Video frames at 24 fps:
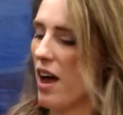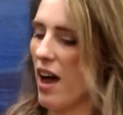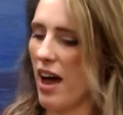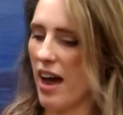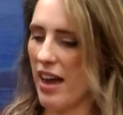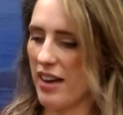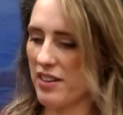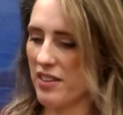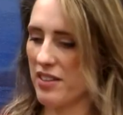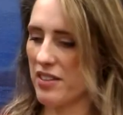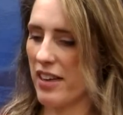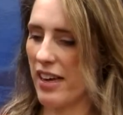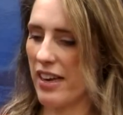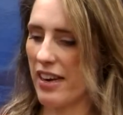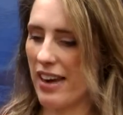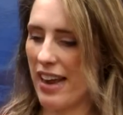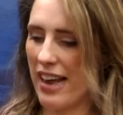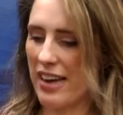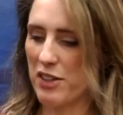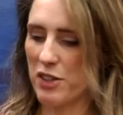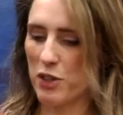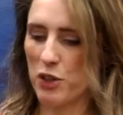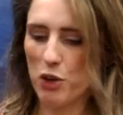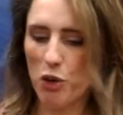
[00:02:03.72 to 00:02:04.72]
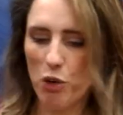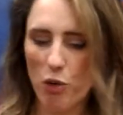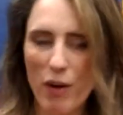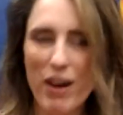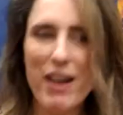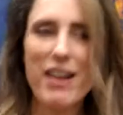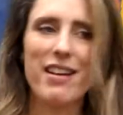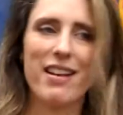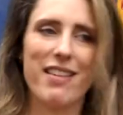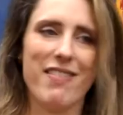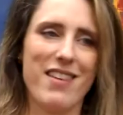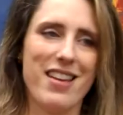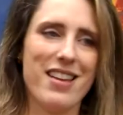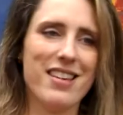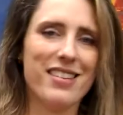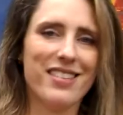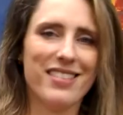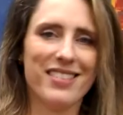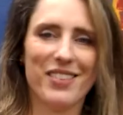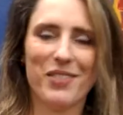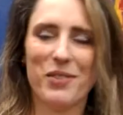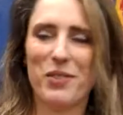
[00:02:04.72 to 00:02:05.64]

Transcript: I decided I had to train in it.